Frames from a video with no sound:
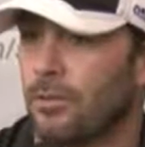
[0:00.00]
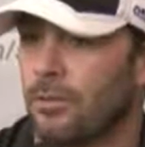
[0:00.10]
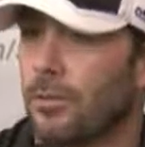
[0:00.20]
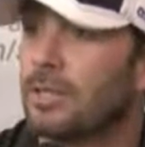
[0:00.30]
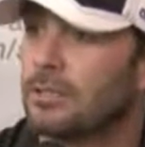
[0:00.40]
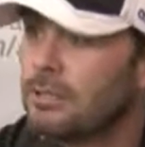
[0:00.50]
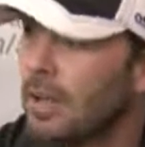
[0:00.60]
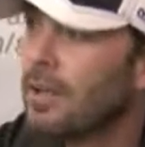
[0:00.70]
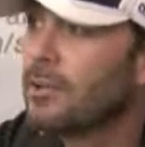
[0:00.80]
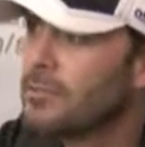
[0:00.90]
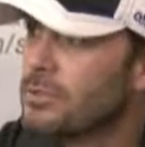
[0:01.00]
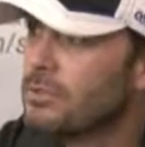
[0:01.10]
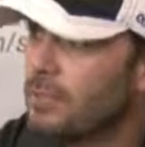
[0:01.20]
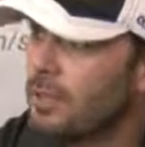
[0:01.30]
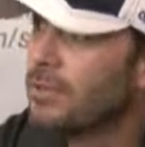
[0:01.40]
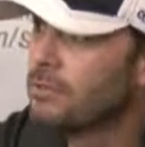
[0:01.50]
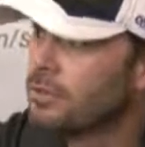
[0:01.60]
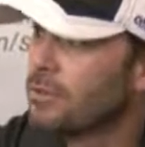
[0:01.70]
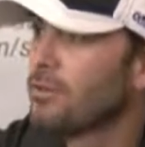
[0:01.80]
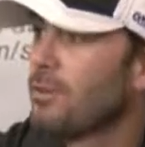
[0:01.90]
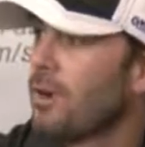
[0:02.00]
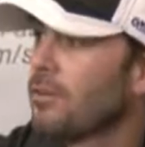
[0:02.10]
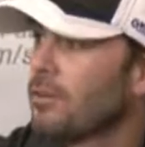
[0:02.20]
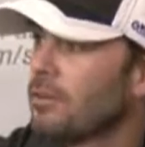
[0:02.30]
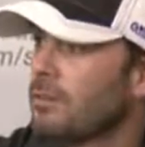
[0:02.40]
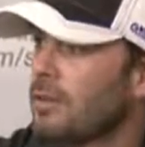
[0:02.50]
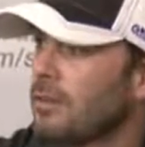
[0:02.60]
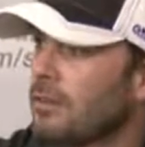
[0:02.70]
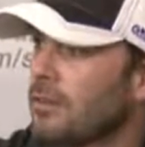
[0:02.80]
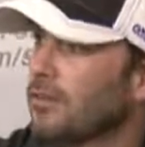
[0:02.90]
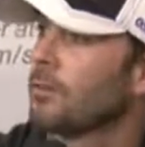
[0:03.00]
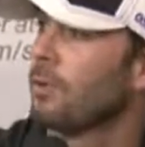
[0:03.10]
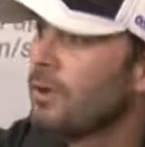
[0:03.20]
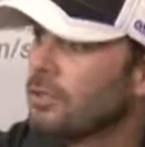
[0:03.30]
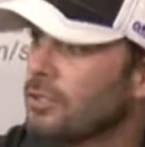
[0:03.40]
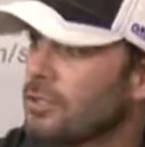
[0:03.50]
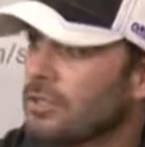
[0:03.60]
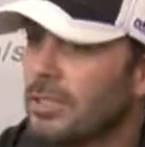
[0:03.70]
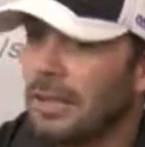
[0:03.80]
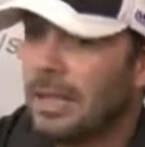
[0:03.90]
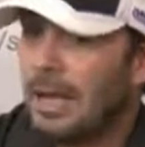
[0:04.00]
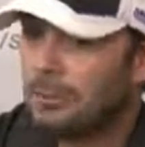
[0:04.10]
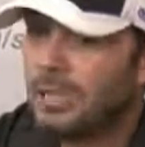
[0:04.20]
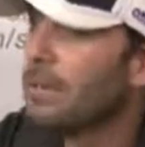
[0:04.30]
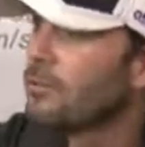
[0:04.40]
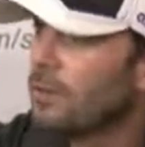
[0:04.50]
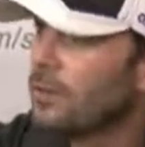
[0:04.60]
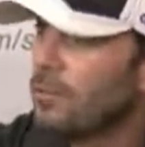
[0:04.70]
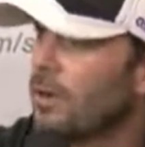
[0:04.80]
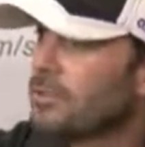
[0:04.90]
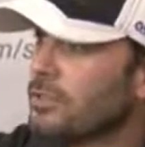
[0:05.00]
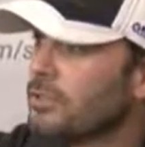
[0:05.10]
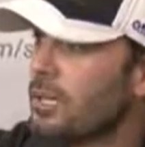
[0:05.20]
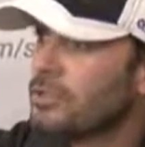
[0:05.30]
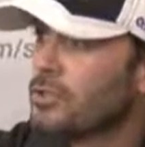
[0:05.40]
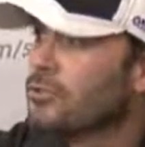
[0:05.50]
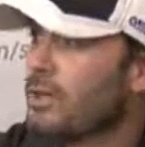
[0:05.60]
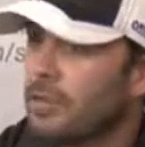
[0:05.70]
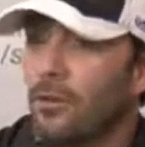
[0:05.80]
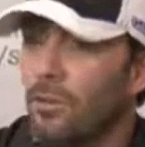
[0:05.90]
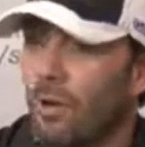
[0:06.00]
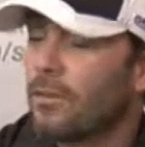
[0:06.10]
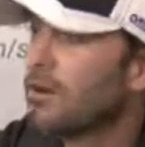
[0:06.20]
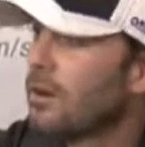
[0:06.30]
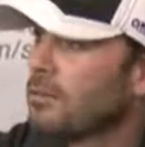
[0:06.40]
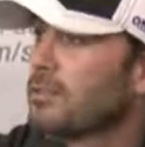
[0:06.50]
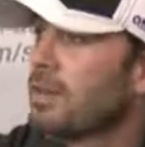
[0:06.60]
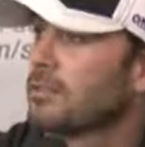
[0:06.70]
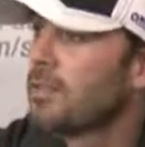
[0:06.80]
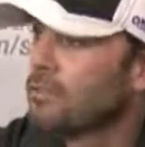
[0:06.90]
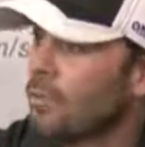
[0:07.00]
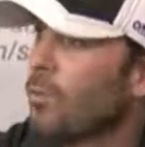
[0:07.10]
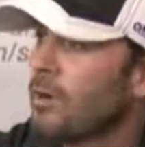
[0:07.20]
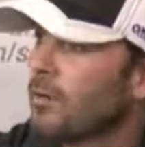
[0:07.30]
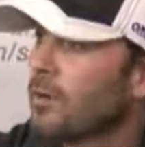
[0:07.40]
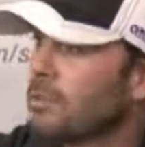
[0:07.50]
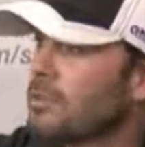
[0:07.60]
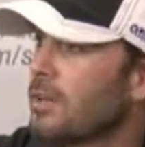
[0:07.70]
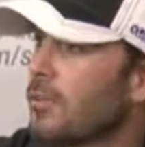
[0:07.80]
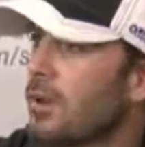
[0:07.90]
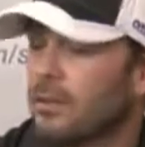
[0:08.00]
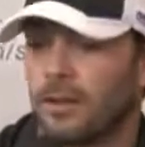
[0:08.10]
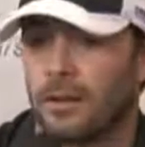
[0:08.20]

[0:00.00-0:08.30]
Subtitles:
three times me getting turned around and hearing apologies, I'm tired of hearing apologies. I don't want the contact, and I don't want to be raced that way.